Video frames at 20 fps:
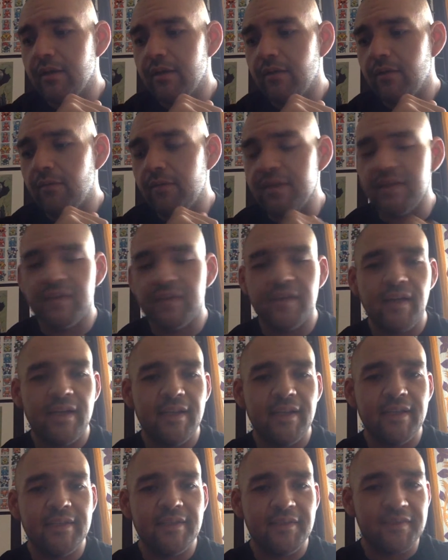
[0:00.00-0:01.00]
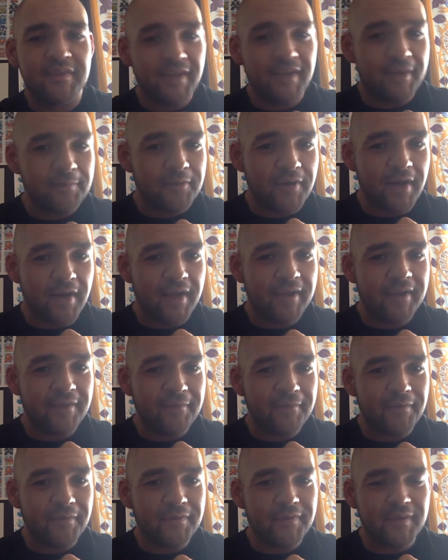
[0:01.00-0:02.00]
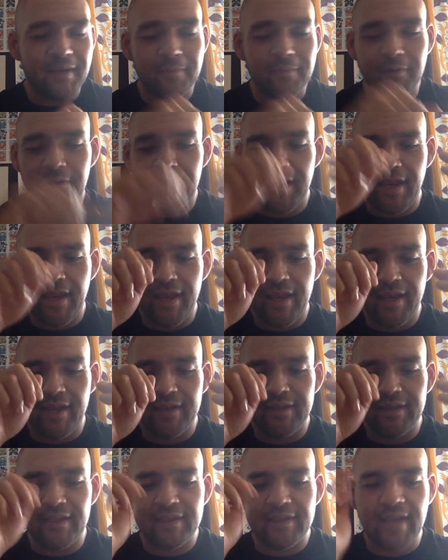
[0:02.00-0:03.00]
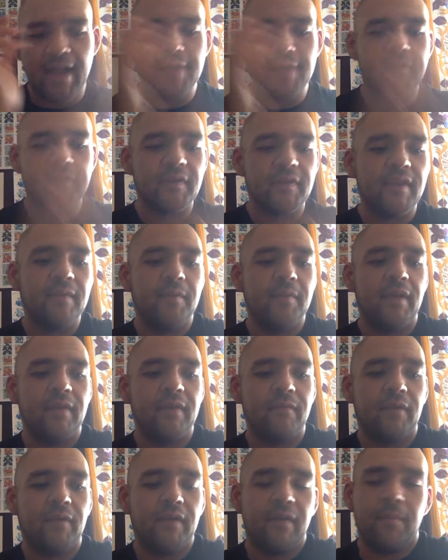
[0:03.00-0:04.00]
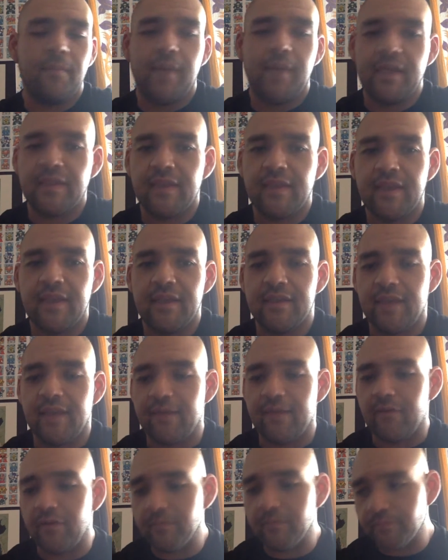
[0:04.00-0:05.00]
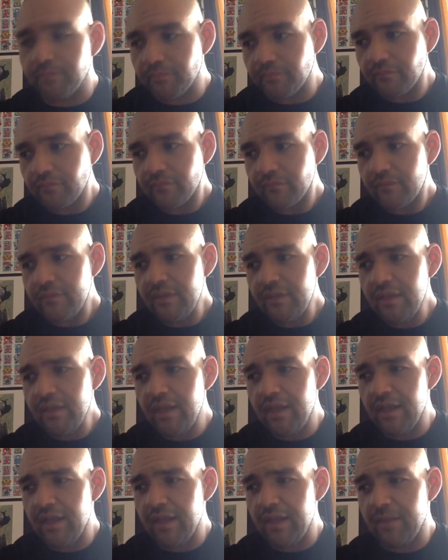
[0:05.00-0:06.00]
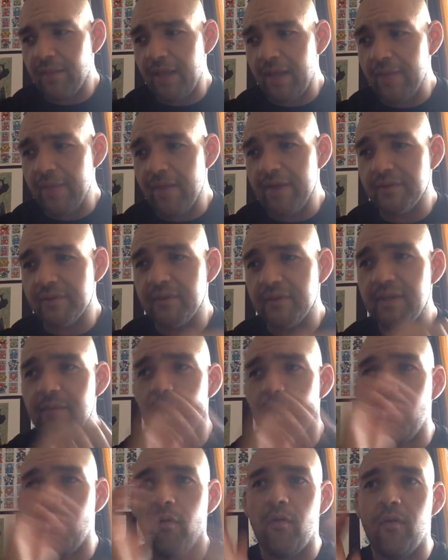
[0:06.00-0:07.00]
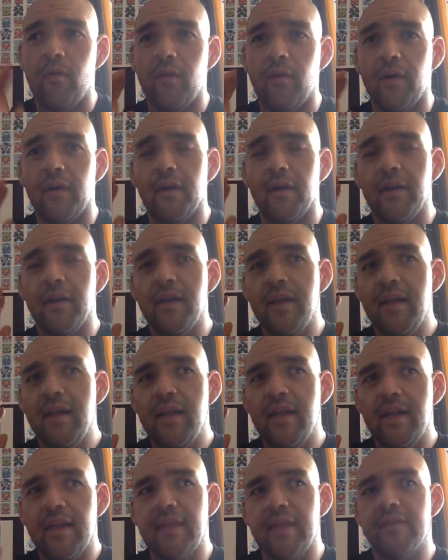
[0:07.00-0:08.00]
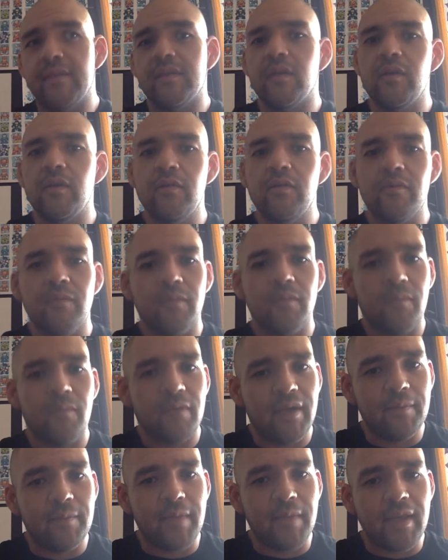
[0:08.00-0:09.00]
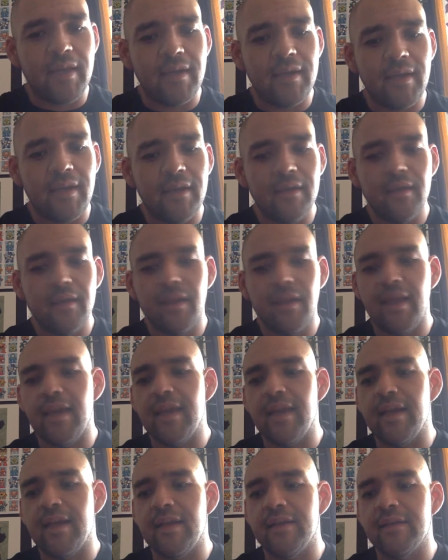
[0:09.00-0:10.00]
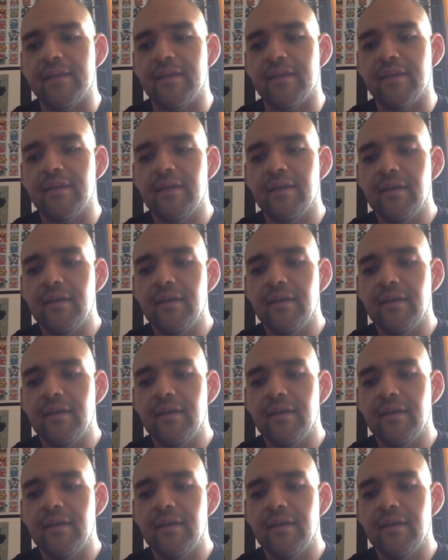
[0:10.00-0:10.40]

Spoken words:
we decided to stop tracking for the summer, and it's actually been one of the best things ever. I'm actually more in tune with what I'm eating, and